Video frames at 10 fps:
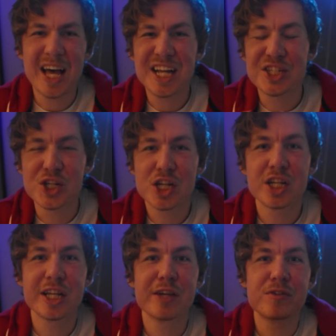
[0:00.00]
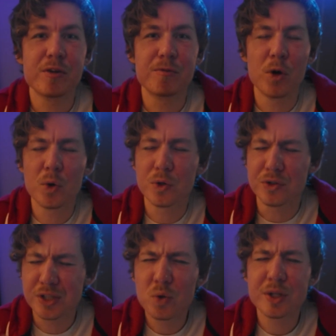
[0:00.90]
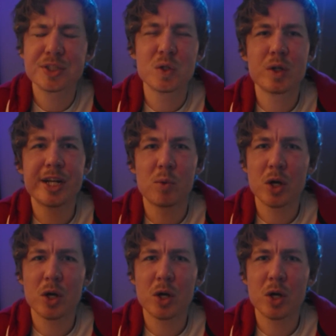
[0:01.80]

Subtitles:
that and just leaves the vocals crystal clear.